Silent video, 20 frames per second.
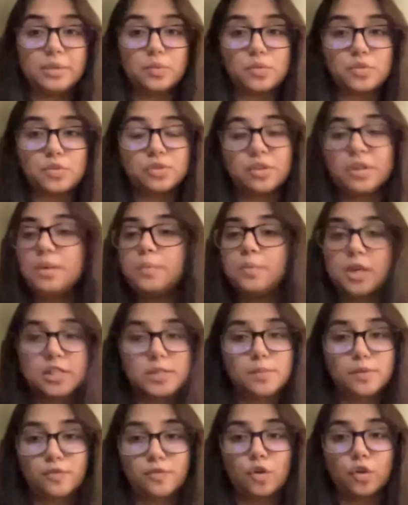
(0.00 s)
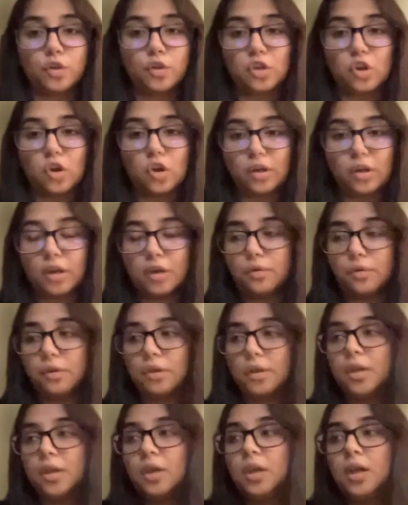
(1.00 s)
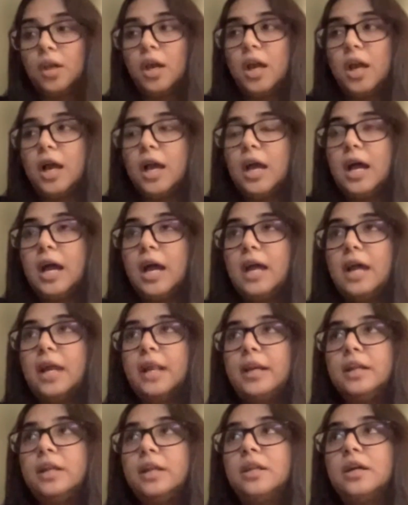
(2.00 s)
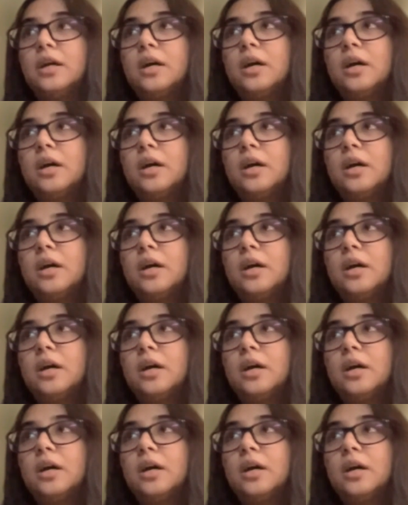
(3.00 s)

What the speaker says: It was 3 months before the lockdown. And